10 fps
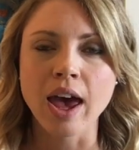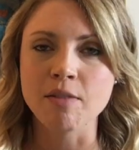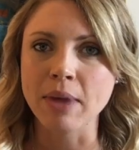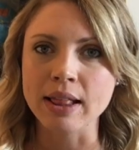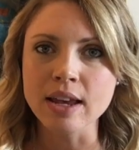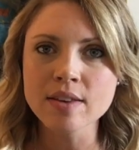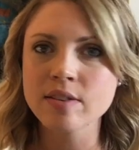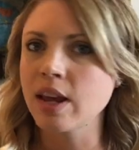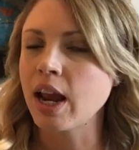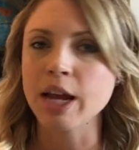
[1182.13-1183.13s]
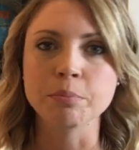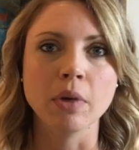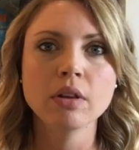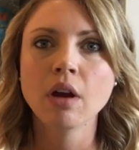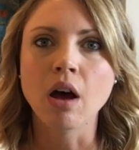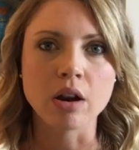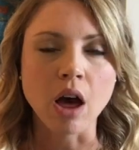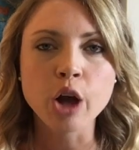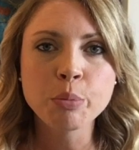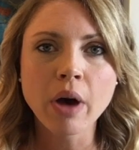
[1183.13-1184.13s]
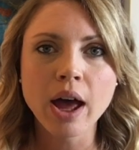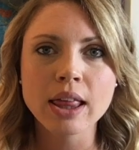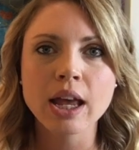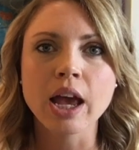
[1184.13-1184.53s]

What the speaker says: I have my list and I am on autopilot,